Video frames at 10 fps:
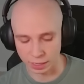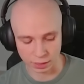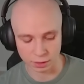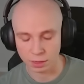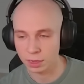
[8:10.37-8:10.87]

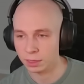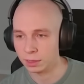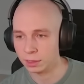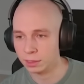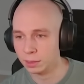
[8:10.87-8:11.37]
and
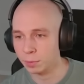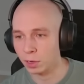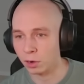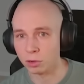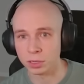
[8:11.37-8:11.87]
this could be
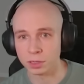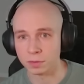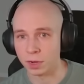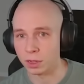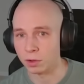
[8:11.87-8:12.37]
a whole nother
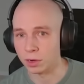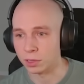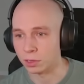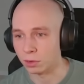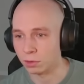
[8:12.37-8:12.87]
video on
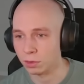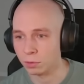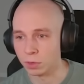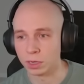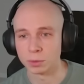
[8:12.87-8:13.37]
its own
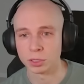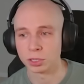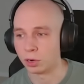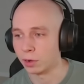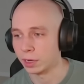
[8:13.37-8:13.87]
where I'm just
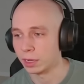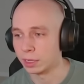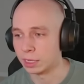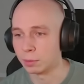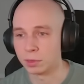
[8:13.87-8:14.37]
showing
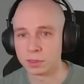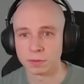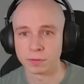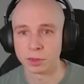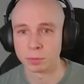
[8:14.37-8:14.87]
examples
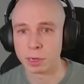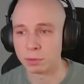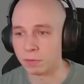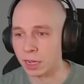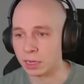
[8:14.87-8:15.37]
of
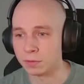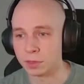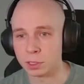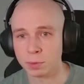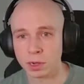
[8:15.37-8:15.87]
people fighting for
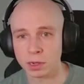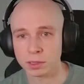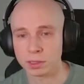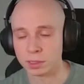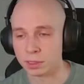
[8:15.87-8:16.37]
the
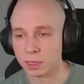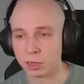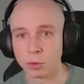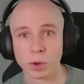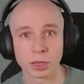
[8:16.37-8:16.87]
spots and
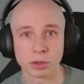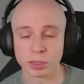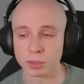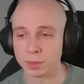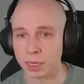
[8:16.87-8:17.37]
what you can
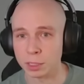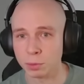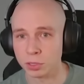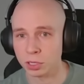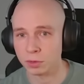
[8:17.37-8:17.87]
do besides
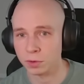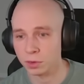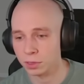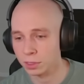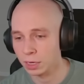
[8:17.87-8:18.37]
pushing, of
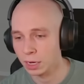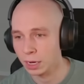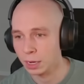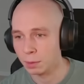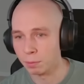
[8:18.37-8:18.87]
course.
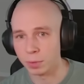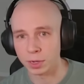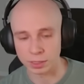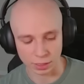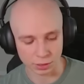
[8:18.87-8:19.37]

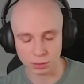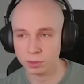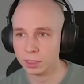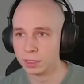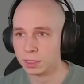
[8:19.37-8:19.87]
But as
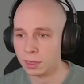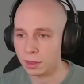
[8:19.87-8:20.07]
soon as